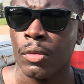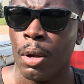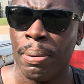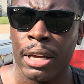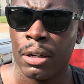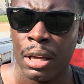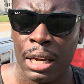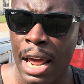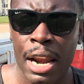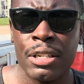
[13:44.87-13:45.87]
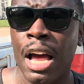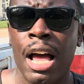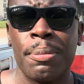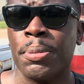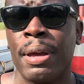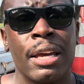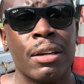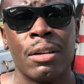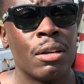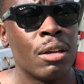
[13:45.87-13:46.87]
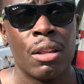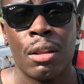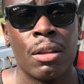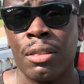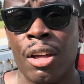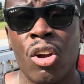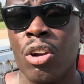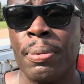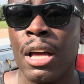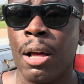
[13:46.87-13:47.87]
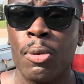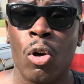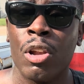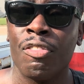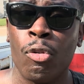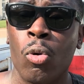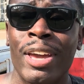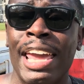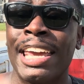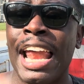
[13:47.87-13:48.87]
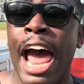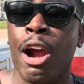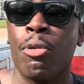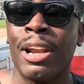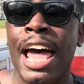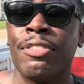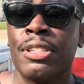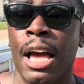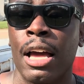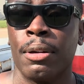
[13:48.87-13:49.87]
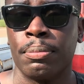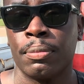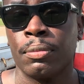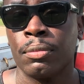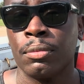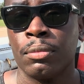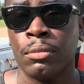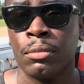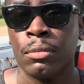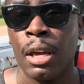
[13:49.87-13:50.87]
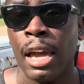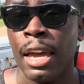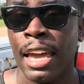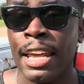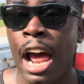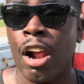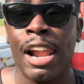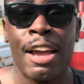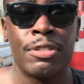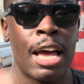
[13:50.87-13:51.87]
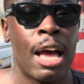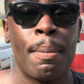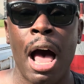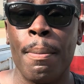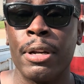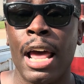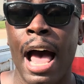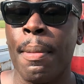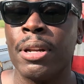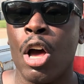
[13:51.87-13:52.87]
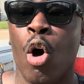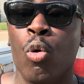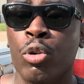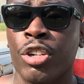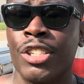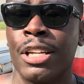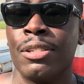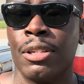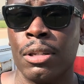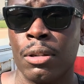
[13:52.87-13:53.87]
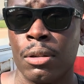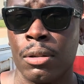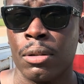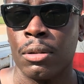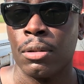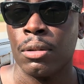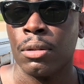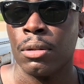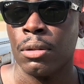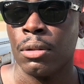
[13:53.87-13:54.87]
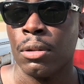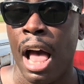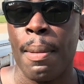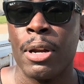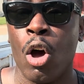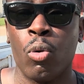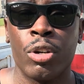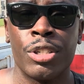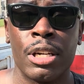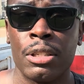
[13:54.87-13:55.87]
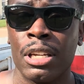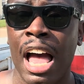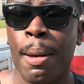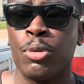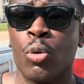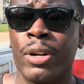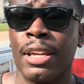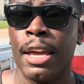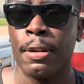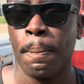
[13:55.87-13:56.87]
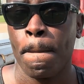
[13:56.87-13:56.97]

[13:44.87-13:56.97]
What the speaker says: But a lot of jobs, man, they're going to become null and void in our lifetime. In our lifetime. I'm an older Gen Z. I'm an older Gen Z. I'm 28.